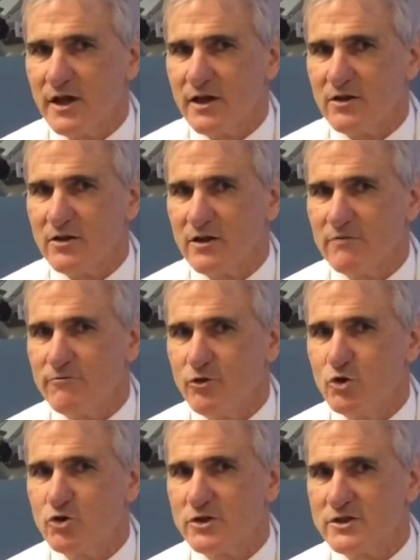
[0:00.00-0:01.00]
and the
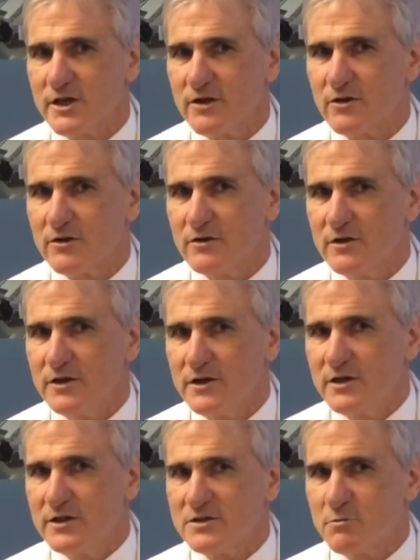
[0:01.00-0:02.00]
infusion center
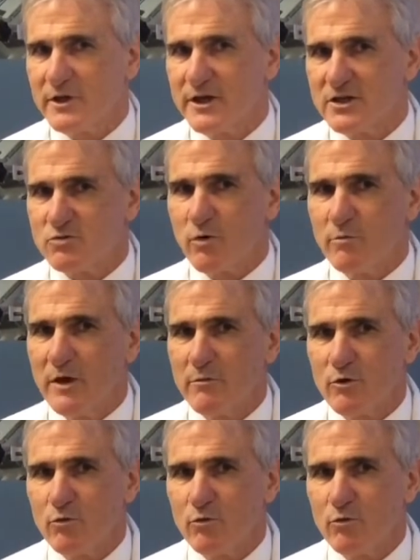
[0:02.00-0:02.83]
is a place where people